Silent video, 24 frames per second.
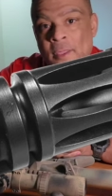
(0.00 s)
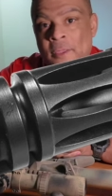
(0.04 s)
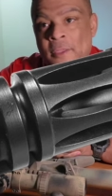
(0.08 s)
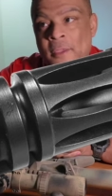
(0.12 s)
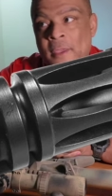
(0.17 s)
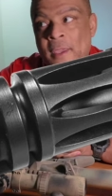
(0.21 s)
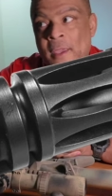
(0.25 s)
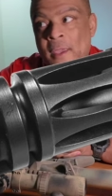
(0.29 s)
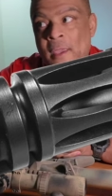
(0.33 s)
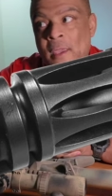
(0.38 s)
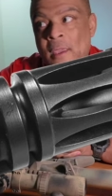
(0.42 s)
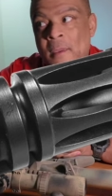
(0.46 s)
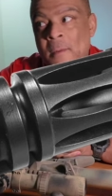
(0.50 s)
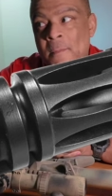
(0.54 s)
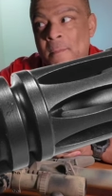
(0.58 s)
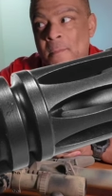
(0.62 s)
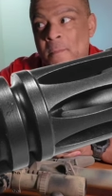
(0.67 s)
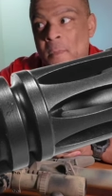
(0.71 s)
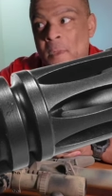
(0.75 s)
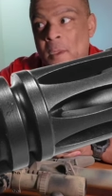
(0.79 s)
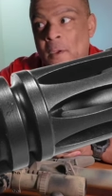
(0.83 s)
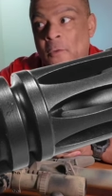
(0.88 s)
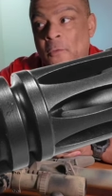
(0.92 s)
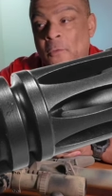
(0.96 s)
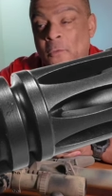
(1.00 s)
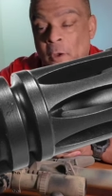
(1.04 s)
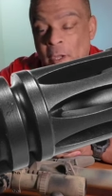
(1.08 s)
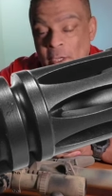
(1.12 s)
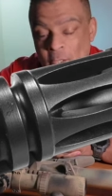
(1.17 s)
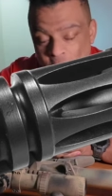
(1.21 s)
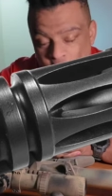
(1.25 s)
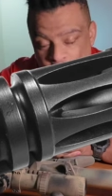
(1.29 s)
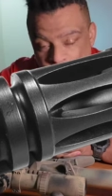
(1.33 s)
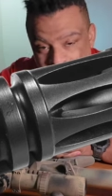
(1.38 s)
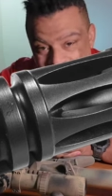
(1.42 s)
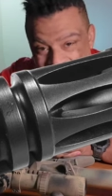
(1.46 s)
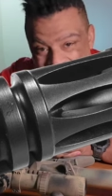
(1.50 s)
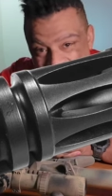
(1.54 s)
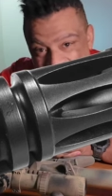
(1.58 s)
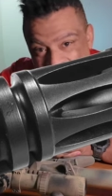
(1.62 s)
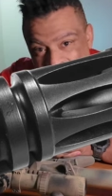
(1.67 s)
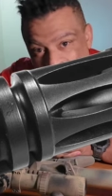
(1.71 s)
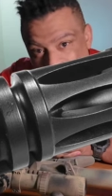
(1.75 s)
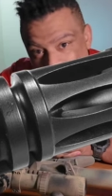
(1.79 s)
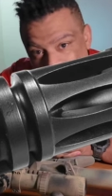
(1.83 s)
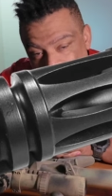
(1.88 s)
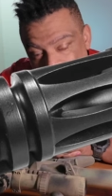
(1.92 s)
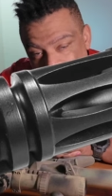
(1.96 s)
the
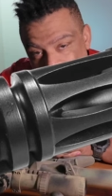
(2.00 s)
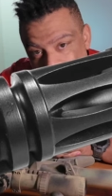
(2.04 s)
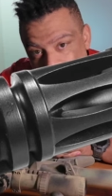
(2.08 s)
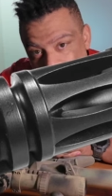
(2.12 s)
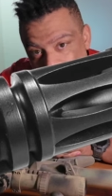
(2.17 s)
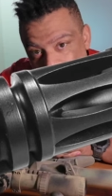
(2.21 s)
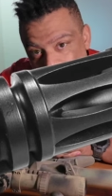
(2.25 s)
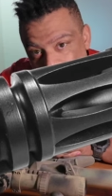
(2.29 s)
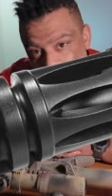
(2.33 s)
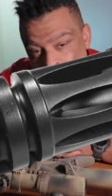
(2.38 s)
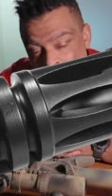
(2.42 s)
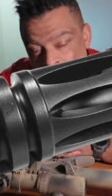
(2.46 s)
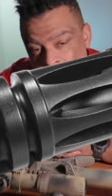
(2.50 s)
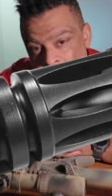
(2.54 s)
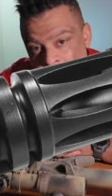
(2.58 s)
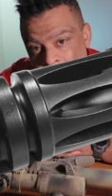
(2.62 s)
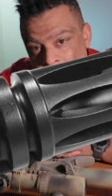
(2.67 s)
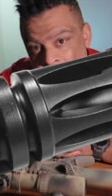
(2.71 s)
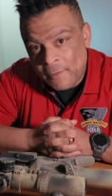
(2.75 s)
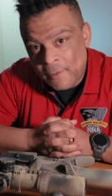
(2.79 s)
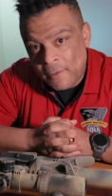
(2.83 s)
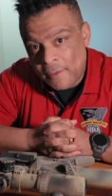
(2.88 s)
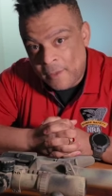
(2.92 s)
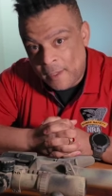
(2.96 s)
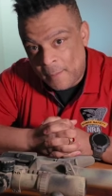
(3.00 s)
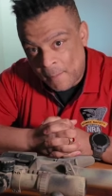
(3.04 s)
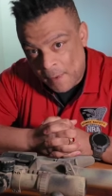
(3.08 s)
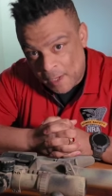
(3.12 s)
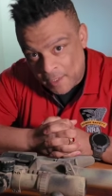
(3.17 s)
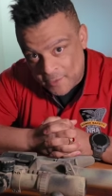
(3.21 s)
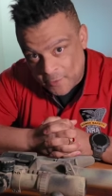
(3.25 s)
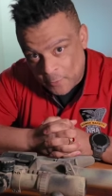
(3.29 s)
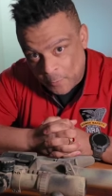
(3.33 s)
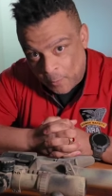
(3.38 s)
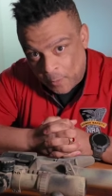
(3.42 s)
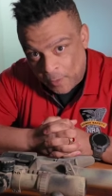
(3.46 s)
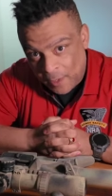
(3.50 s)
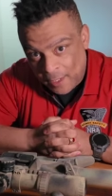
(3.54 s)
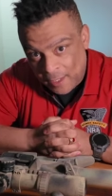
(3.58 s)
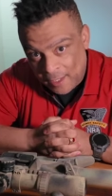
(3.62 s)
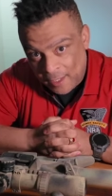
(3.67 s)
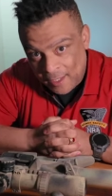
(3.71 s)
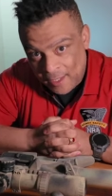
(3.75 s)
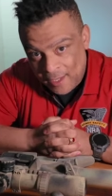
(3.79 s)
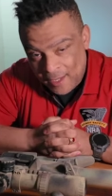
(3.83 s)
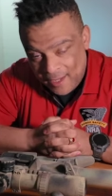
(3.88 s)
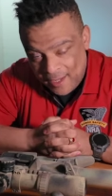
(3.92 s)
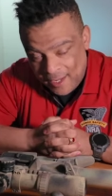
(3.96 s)
functionality of the muzzle
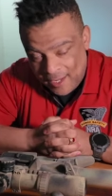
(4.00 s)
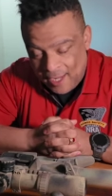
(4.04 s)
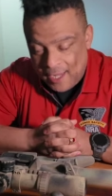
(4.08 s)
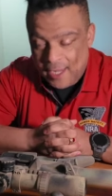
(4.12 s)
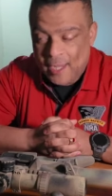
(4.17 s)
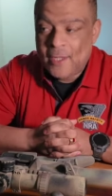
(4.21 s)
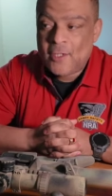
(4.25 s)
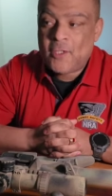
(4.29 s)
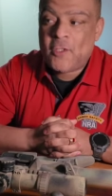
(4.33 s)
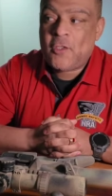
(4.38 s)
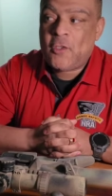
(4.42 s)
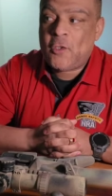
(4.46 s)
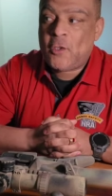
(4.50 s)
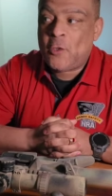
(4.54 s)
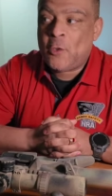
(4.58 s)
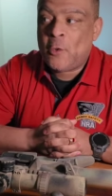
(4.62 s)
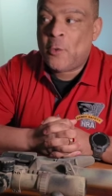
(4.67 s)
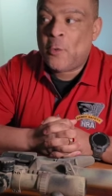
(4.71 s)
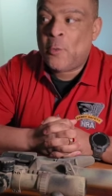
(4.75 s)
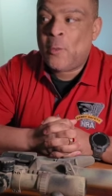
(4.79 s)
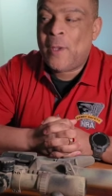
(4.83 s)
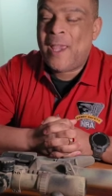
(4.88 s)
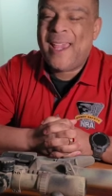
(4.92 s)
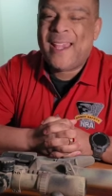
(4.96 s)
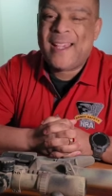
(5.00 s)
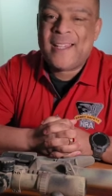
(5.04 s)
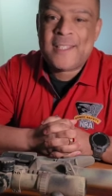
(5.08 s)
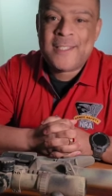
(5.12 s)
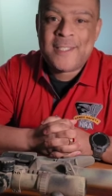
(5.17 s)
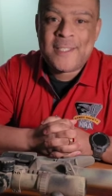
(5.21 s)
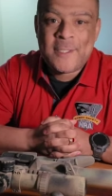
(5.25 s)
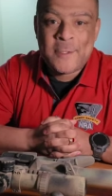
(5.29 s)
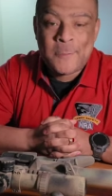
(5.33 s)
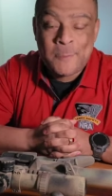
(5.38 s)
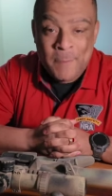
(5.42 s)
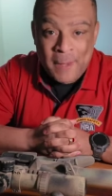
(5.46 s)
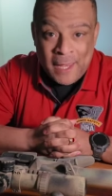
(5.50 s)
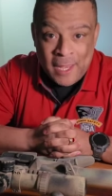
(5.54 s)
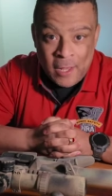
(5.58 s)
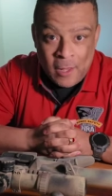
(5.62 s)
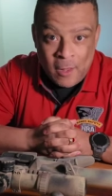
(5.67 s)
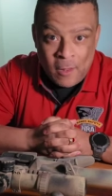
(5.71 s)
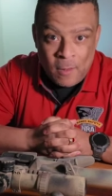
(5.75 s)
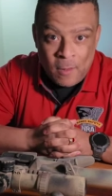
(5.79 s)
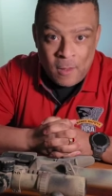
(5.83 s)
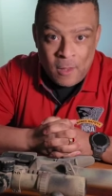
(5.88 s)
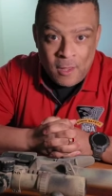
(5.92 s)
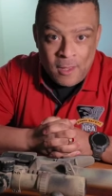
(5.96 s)
brake is to
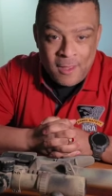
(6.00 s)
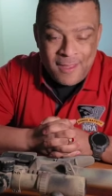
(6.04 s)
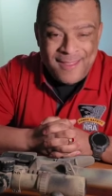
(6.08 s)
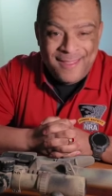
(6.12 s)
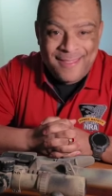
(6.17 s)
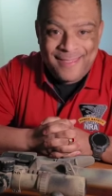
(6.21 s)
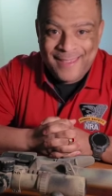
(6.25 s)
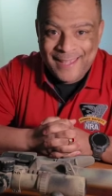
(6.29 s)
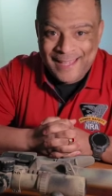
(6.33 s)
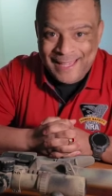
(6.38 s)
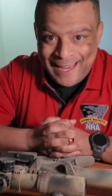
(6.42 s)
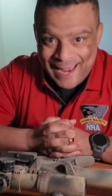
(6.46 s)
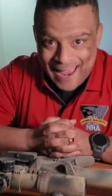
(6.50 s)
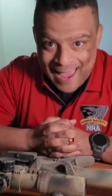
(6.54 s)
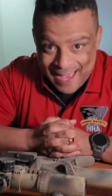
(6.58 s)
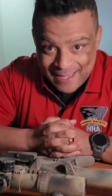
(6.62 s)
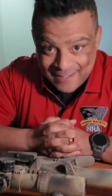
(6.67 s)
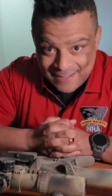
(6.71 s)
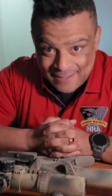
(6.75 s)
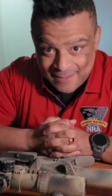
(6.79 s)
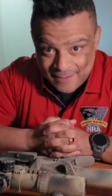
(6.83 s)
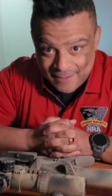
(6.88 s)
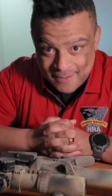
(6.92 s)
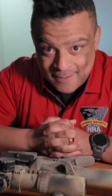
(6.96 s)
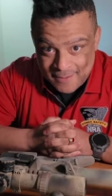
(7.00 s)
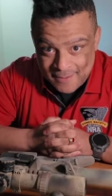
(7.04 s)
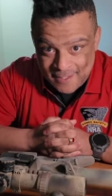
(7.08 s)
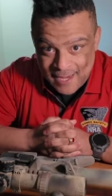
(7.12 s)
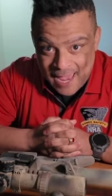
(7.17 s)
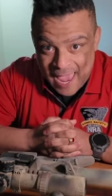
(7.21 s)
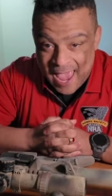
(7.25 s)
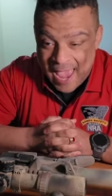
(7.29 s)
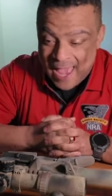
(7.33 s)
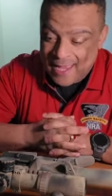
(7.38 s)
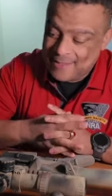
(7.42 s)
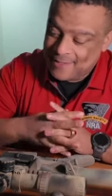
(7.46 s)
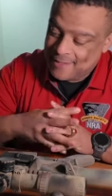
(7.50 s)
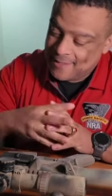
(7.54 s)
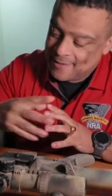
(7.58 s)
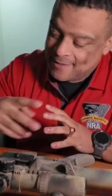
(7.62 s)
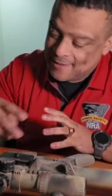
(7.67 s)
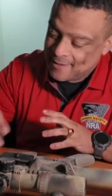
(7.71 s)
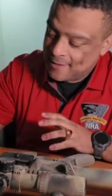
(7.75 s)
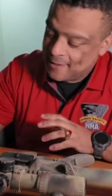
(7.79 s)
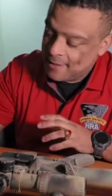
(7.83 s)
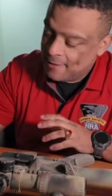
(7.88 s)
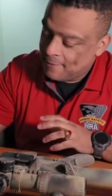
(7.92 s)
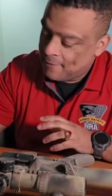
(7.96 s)
expel the gases as
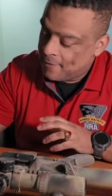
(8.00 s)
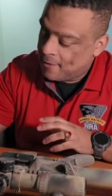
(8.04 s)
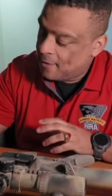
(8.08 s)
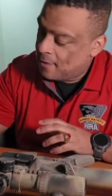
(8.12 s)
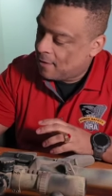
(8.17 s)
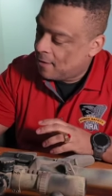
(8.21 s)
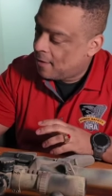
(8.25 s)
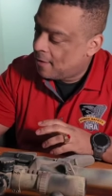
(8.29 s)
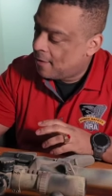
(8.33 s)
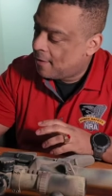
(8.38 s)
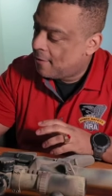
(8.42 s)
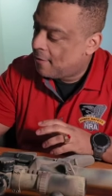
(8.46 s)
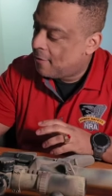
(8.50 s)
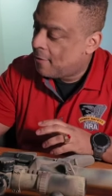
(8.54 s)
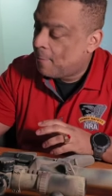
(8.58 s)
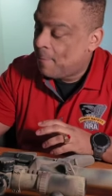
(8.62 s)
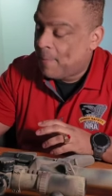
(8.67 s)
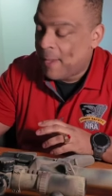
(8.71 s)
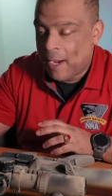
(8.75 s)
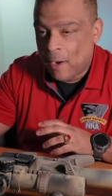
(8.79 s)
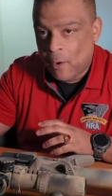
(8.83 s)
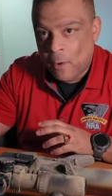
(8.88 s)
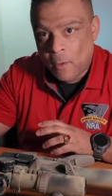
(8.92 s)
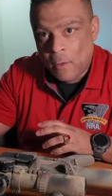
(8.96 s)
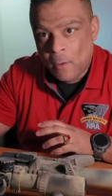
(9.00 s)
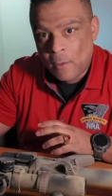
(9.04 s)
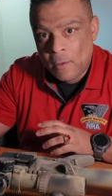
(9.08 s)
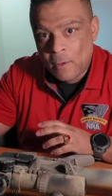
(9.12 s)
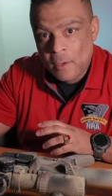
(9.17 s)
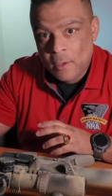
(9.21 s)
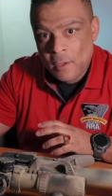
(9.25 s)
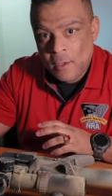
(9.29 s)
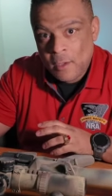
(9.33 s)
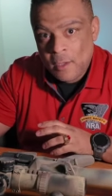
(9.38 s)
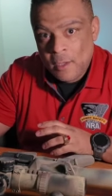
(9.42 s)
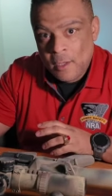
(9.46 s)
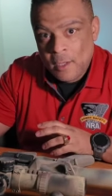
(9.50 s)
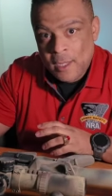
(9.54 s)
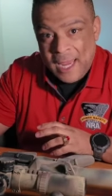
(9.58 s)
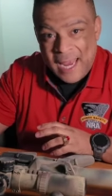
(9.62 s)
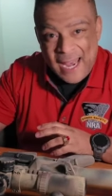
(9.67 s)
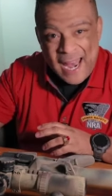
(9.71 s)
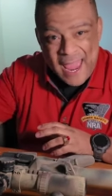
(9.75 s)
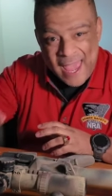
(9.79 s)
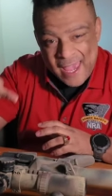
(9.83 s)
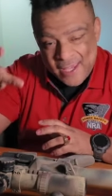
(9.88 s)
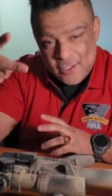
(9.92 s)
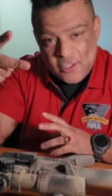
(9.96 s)
it's leaving the barrel.
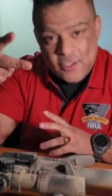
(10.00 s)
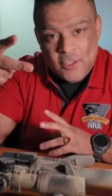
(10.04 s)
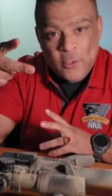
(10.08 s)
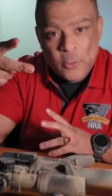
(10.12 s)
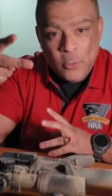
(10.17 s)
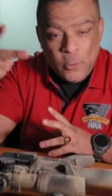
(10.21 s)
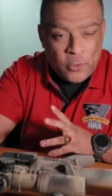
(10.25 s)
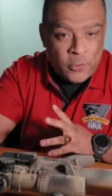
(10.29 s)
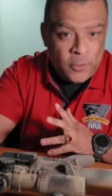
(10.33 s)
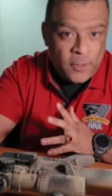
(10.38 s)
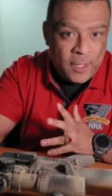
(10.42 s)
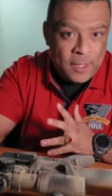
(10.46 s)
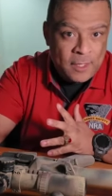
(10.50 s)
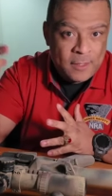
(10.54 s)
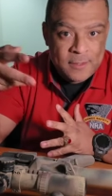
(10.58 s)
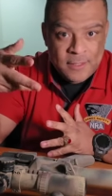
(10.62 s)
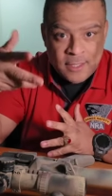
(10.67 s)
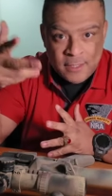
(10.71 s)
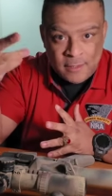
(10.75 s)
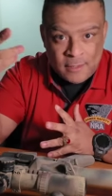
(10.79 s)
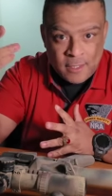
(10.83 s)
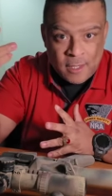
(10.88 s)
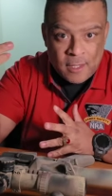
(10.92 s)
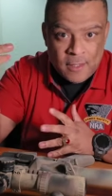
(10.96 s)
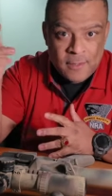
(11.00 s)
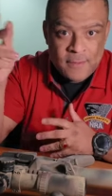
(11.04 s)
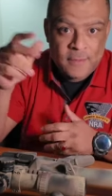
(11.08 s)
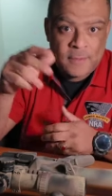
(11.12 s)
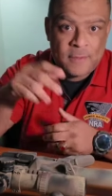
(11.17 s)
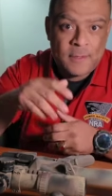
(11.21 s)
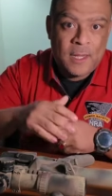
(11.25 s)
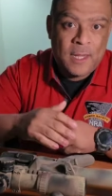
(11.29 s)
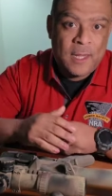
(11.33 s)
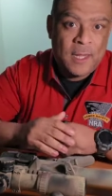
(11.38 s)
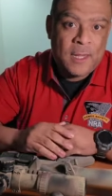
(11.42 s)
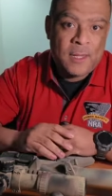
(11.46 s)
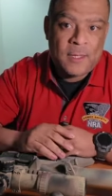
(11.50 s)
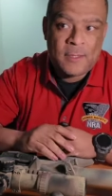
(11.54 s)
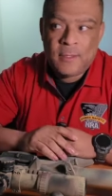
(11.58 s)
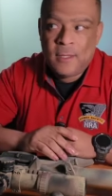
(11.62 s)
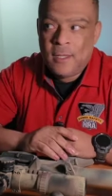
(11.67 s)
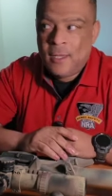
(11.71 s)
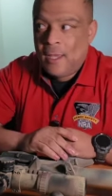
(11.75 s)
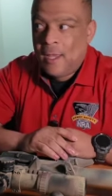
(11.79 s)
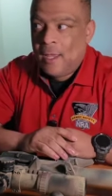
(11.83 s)
And it has 2 things it does. It